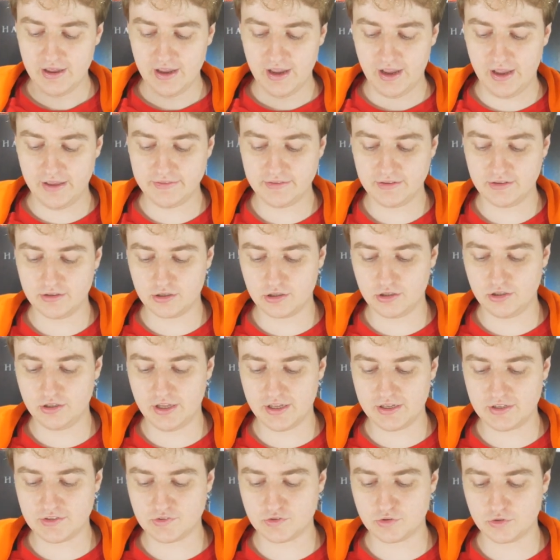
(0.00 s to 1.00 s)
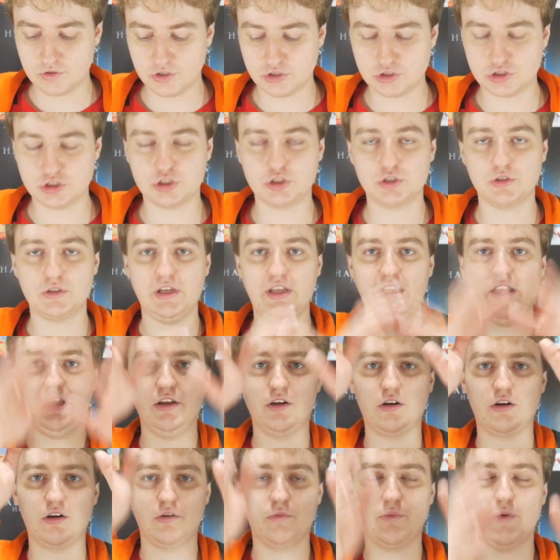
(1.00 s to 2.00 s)
and the little like sort of tree
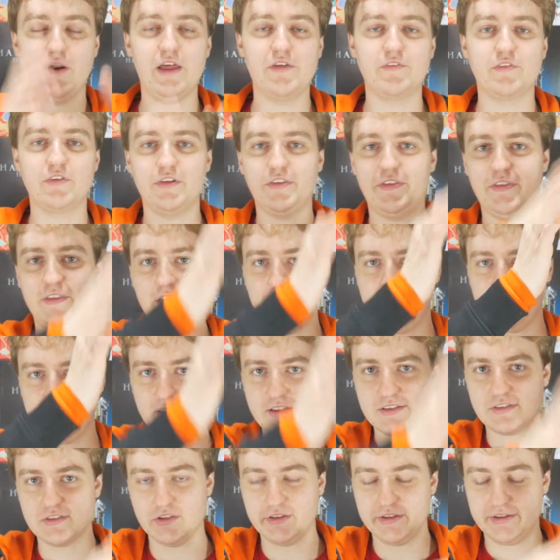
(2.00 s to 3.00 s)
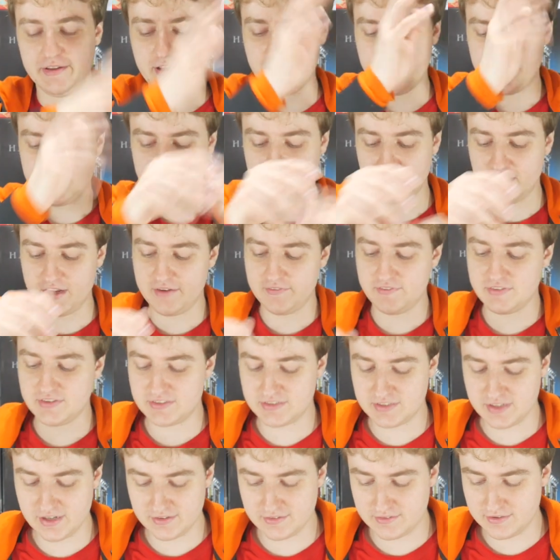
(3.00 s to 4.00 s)
or whatever thing that's on the left side of the
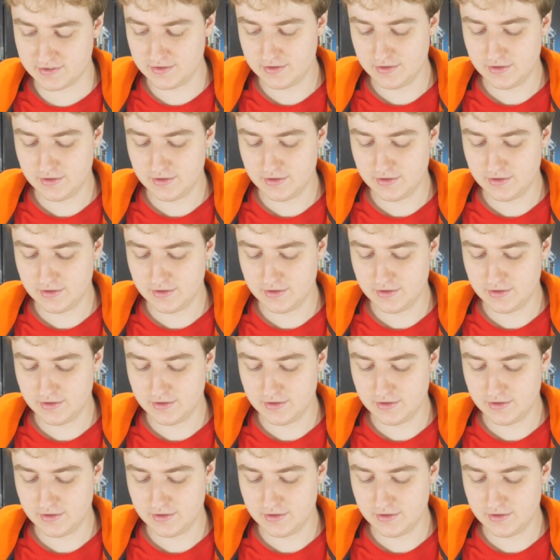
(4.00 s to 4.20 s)
set.